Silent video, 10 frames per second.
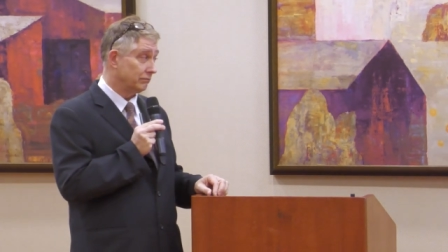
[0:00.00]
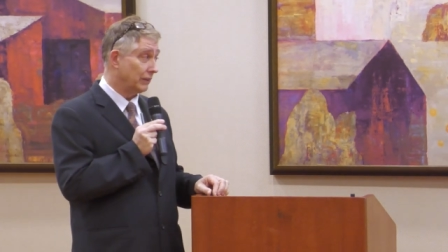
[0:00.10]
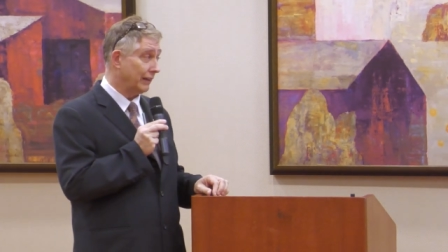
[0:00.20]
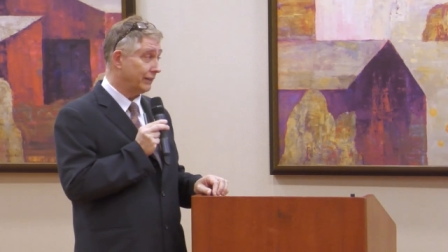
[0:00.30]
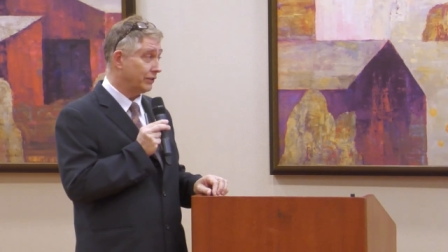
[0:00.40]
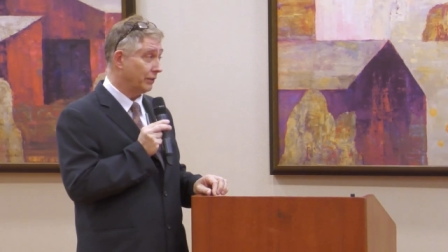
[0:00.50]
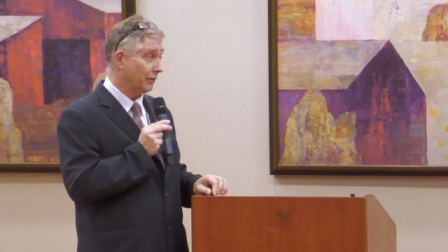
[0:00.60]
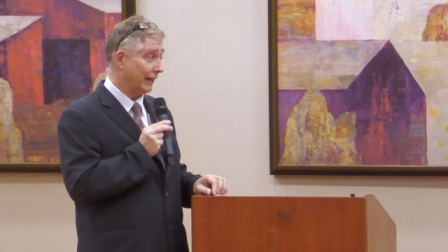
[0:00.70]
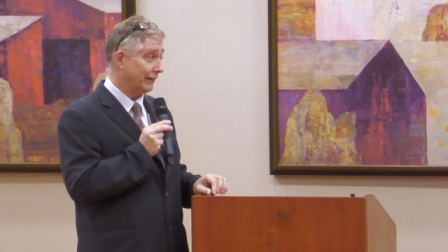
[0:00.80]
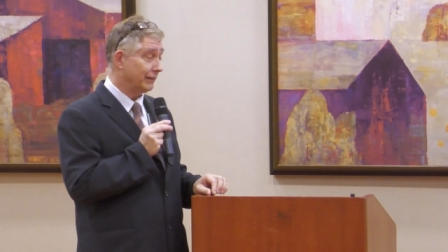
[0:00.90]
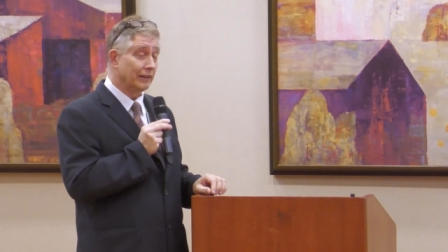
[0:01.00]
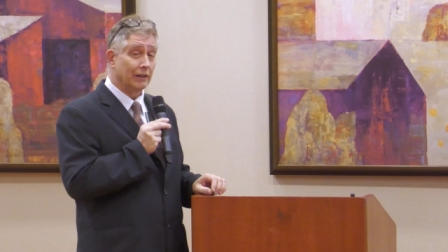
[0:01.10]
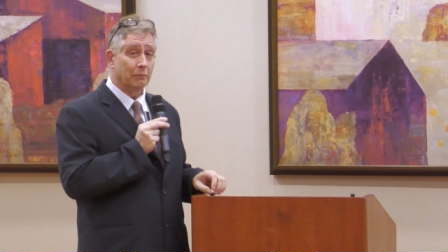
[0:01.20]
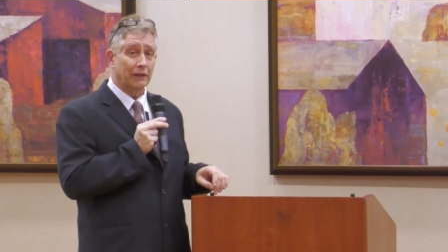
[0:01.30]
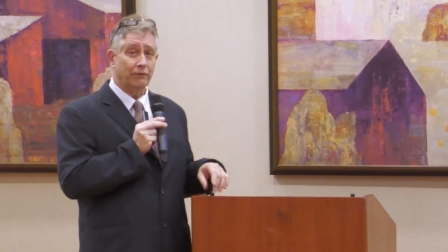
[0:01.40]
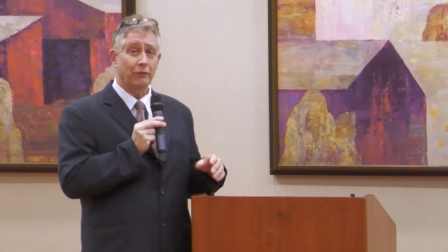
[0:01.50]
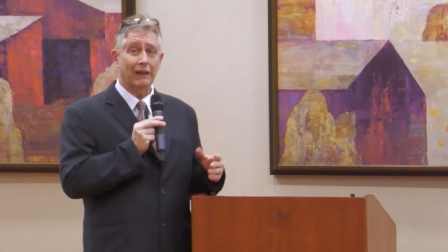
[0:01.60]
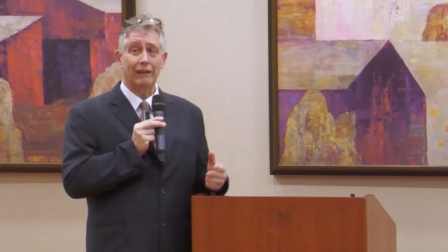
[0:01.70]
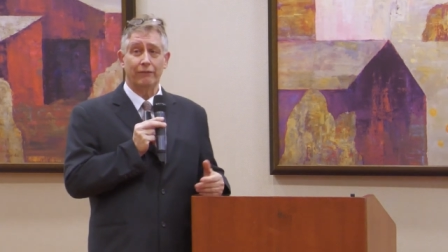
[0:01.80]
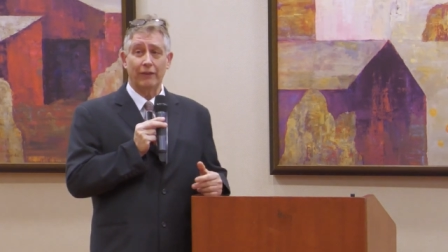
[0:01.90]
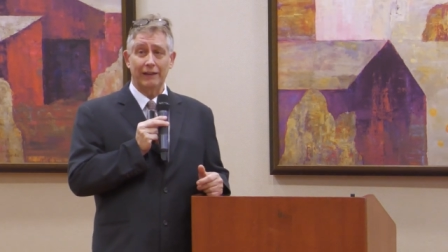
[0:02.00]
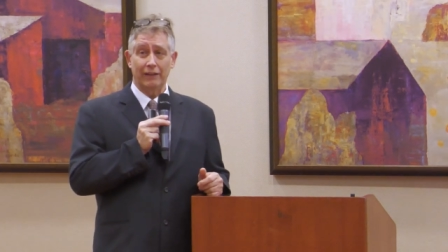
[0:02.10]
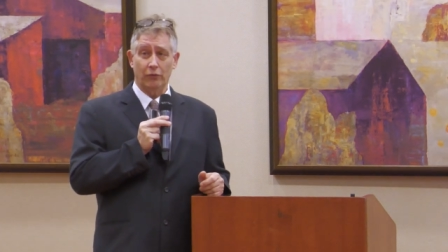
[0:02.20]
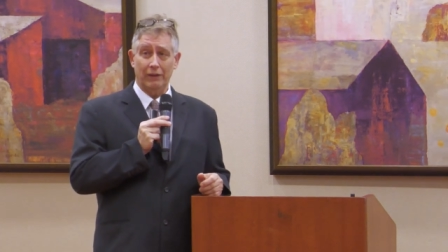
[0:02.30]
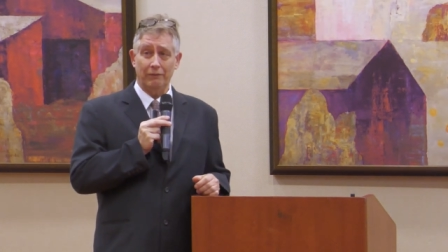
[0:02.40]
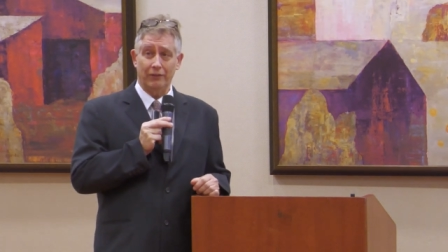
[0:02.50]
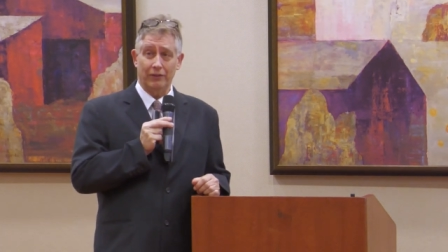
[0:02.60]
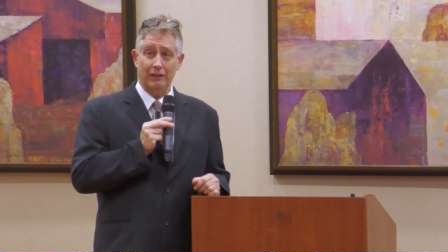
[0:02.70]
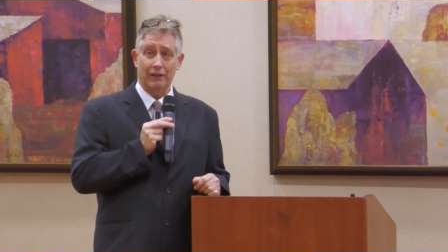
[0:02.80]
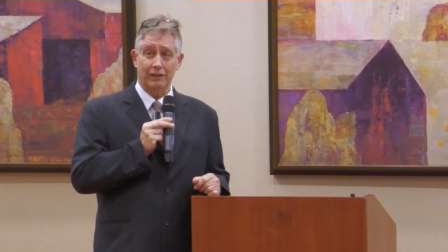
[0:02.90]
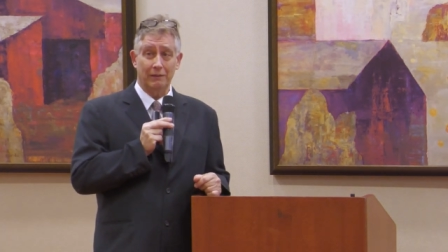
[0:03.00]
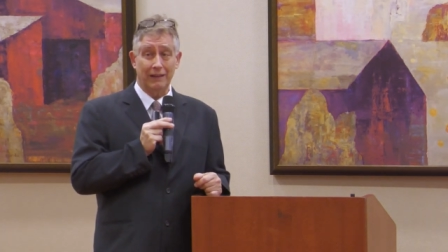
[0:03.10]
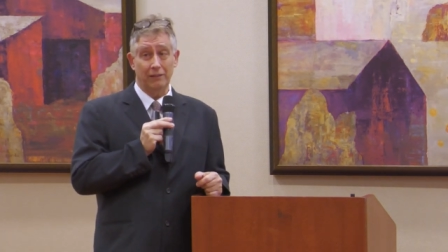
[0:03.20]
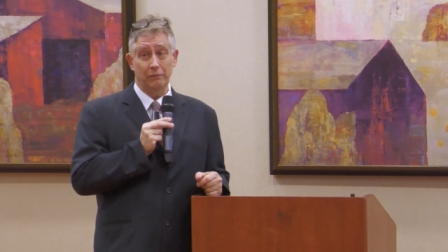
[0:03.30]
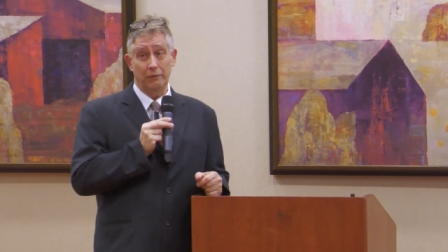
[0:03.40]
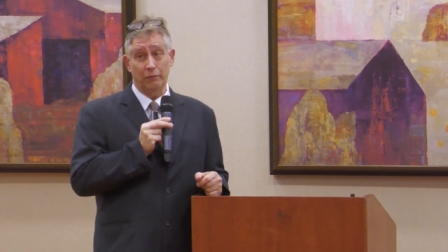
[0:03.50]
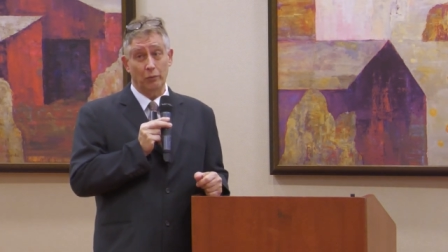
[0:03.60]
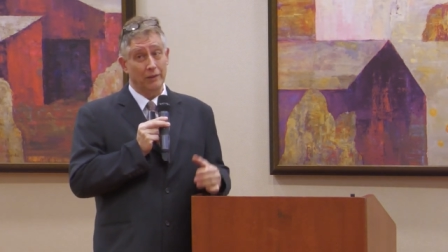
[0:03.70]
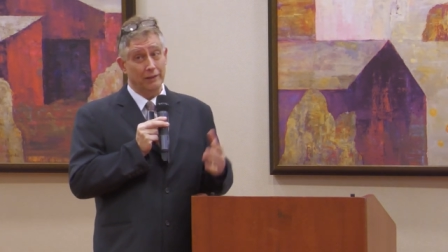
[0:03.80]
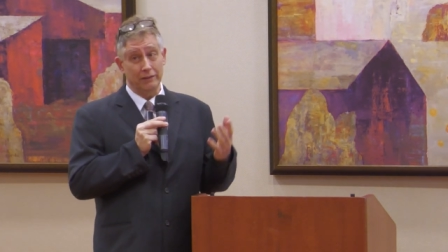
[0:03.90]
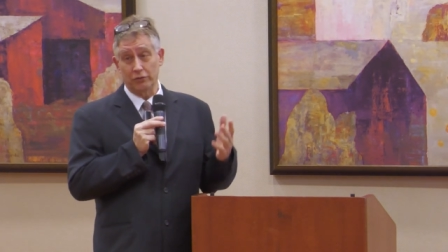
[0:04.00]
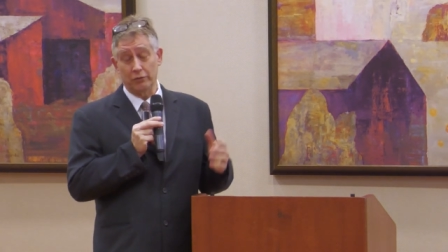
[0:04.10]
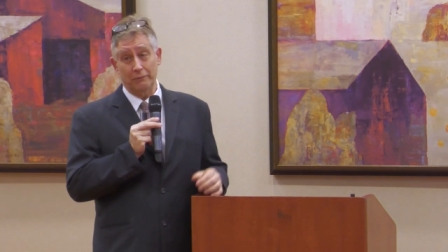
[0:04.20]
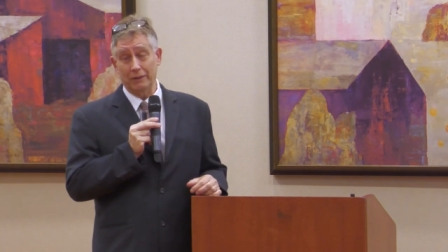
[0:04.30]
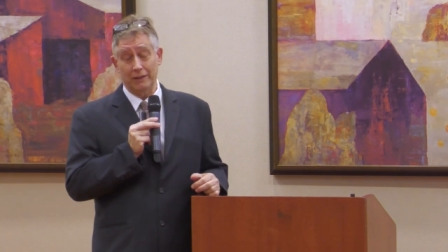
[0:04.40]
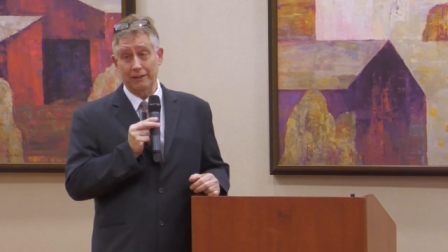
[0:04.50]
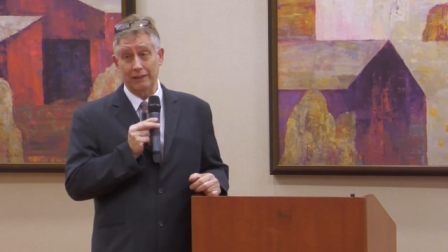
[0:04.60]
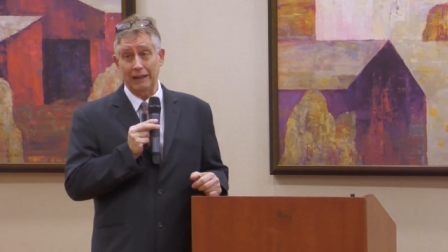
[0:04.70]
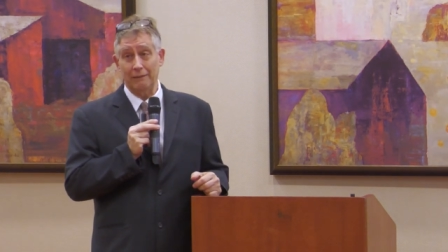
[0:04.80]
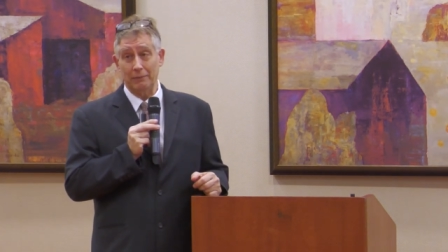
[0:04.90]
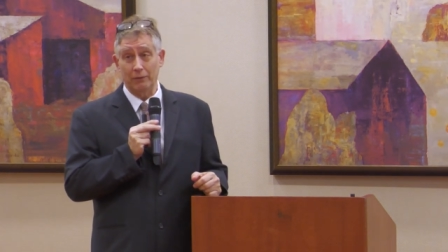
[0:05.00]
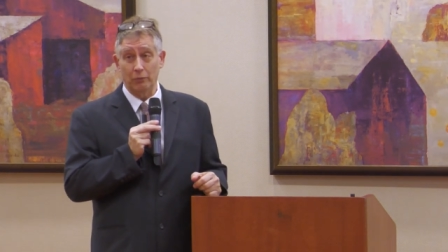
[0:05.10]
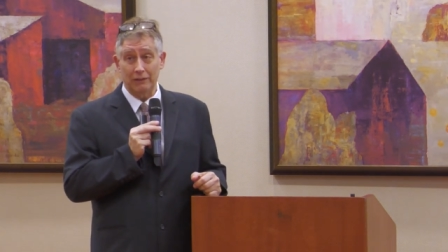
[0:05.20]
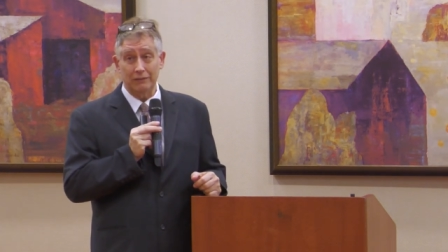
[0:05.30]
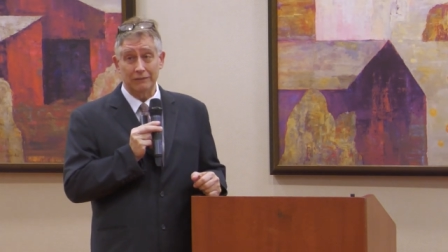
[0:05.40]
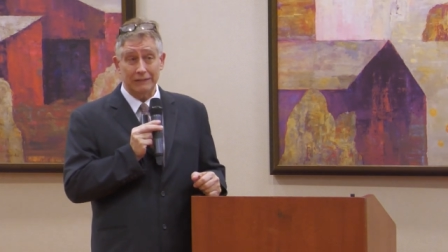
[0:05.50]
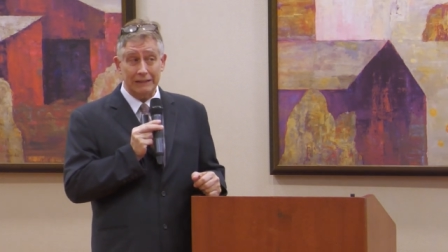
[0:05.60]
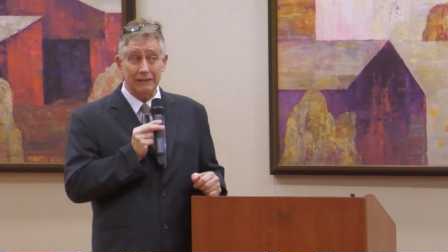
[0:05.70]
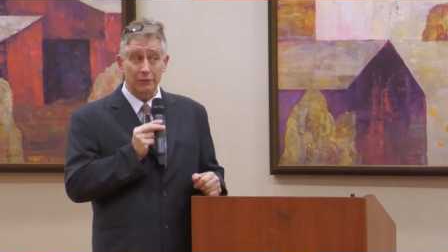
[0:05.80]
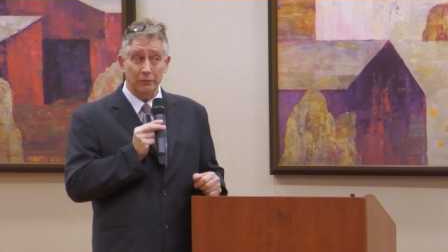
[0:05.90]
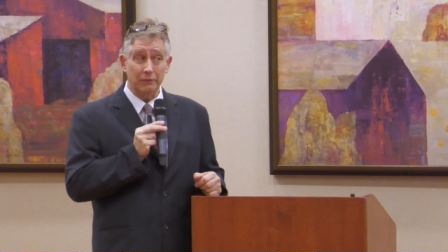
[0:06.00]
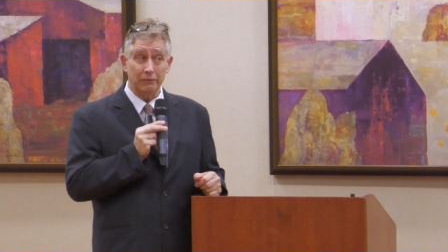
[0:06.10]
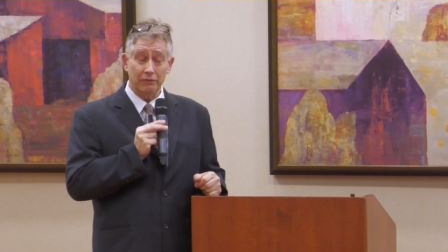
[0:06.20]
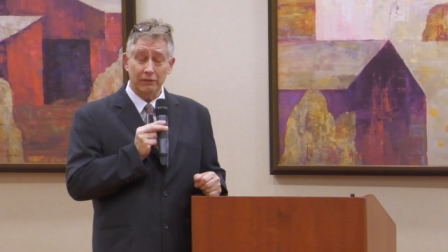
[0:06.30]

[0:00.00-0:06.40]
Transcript: Diets are great, but if you can't find an agreement with your doctor about how to move forward, then treatment doesn't happen. Well, you know,